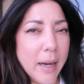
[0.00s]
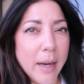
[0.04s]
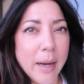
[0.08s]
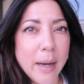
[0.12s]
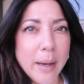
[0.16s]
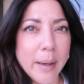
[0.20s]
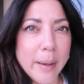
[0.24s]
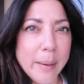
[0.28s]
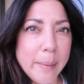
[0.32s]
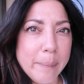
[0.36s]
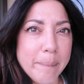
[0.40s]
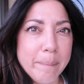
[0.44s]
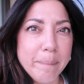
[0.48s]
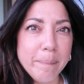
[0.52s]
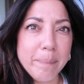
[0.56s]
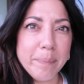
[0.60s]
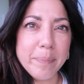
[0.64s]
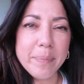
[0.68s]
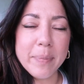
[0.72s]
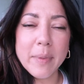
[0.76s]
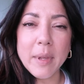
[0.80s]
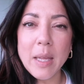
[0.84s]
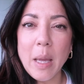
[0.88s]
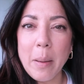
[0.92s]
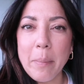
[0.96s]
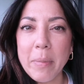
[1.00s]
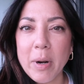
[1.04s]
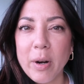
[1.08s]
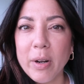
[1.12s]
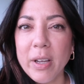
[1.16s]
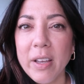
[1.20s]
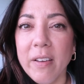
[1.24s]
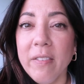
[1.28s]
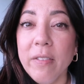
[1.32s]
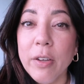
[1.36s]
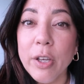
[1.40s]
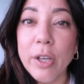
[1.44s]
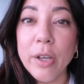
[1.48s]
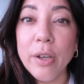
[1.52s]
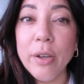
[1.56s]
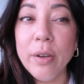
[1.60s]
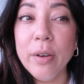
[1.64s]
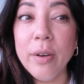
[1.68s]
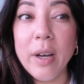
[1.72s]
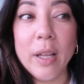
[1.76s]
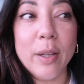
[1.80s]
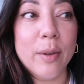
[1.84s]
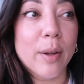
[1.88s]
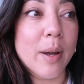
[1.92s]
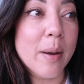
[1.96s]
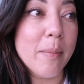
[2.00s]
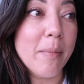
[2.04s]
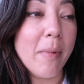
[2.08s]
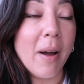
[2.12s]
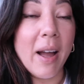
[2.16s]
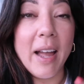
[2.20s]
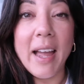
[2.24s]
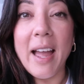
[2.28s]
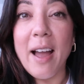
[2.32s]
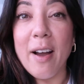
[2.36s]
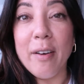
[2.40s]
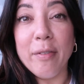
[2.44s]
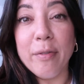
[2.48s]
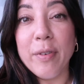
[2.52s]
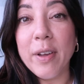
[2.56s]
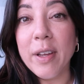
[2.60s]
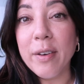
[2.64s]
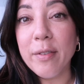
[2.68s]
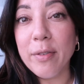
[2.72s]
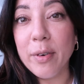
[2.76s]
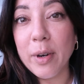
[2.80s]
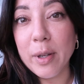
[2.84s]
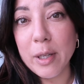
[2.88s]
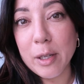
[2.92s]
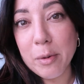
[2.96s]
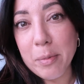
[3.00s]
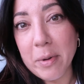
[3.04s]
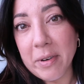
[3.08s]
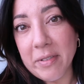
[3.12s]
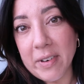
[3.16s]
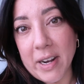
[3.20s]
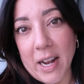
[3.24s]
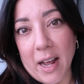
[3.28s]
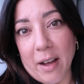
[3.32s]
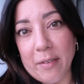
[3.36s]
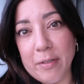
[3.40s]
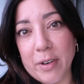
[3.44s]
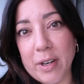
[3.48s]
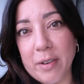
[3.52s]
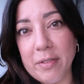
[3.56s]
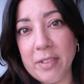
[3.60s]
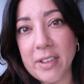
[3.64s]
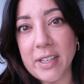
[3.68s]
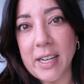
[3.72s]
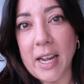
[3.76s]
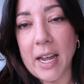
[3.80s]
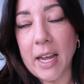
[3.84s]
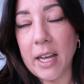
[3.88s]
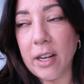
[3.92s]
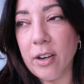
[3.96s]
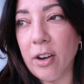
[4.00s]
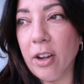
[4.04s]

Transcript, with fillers: Um, but I'll give you a look at my outfit for a little bit of an outfit of the day.